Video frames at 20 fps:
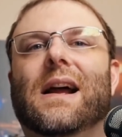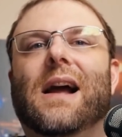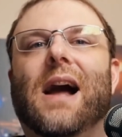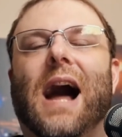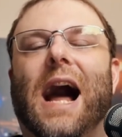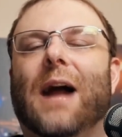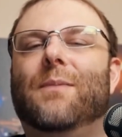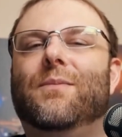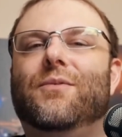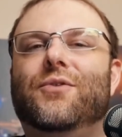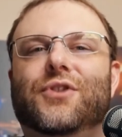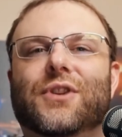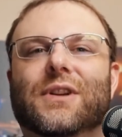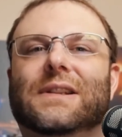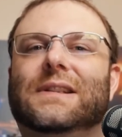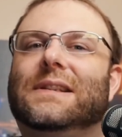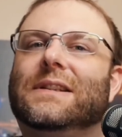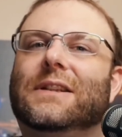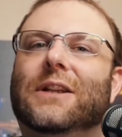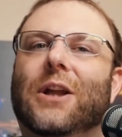I'm
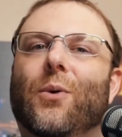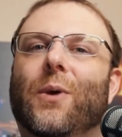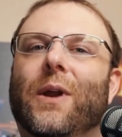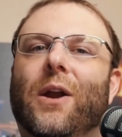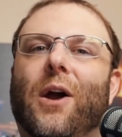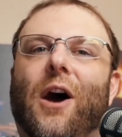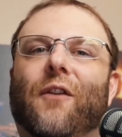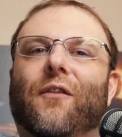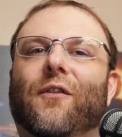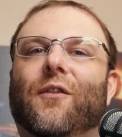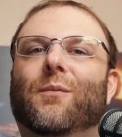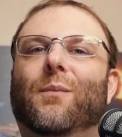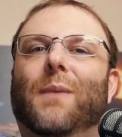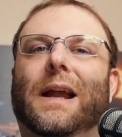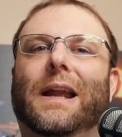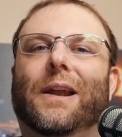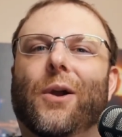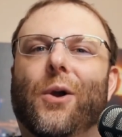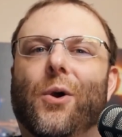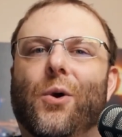just going off of
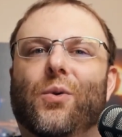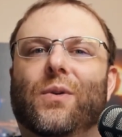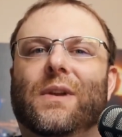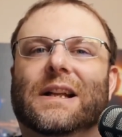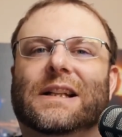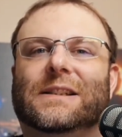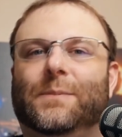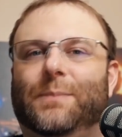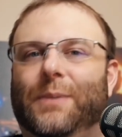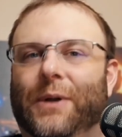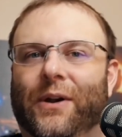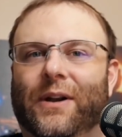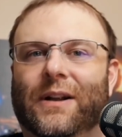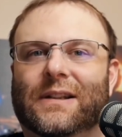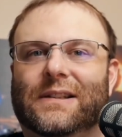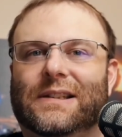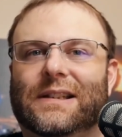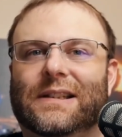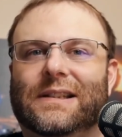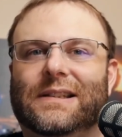my own
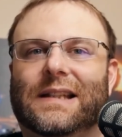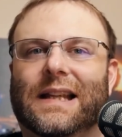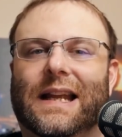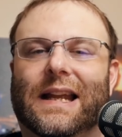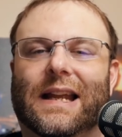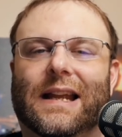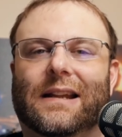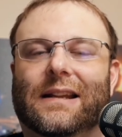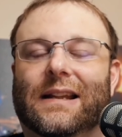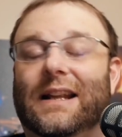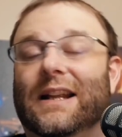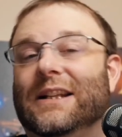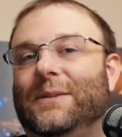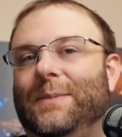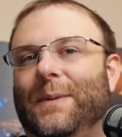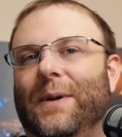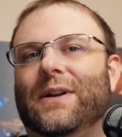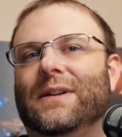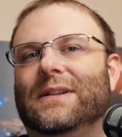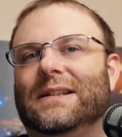experiences and the
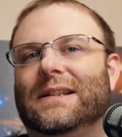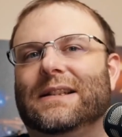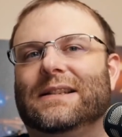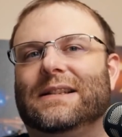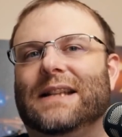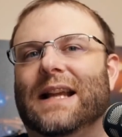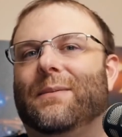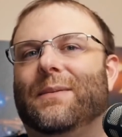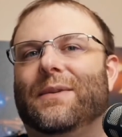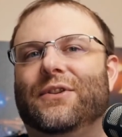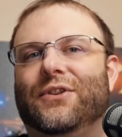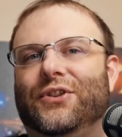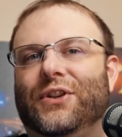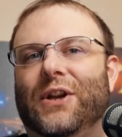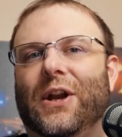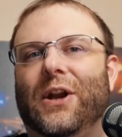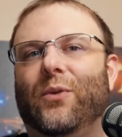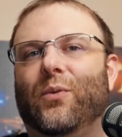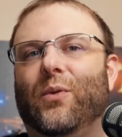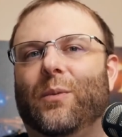experiences that have been
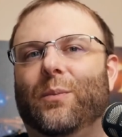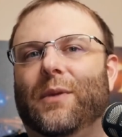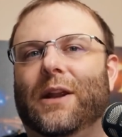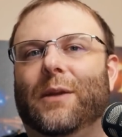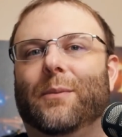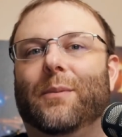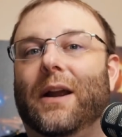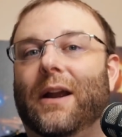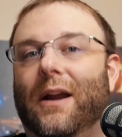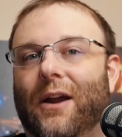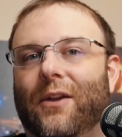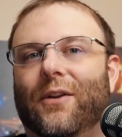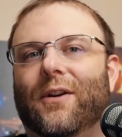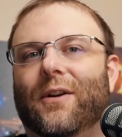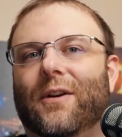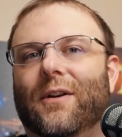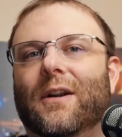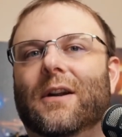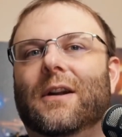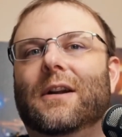shared with me by
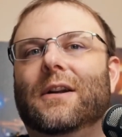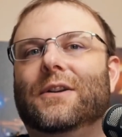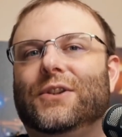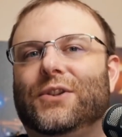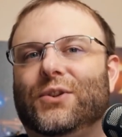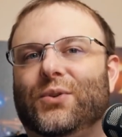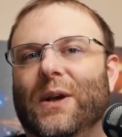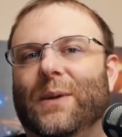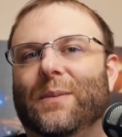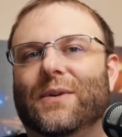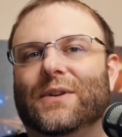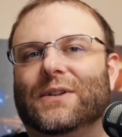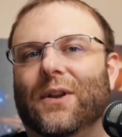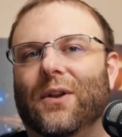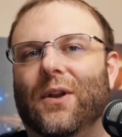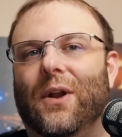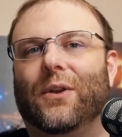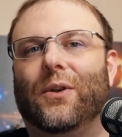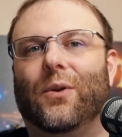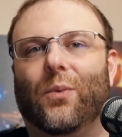other streamers
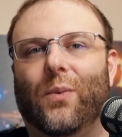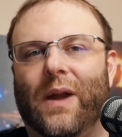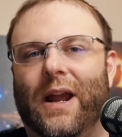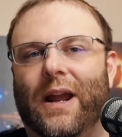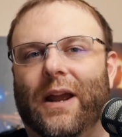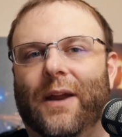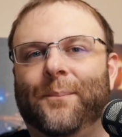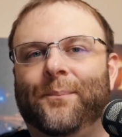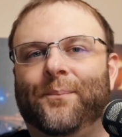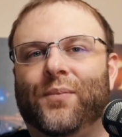along the way.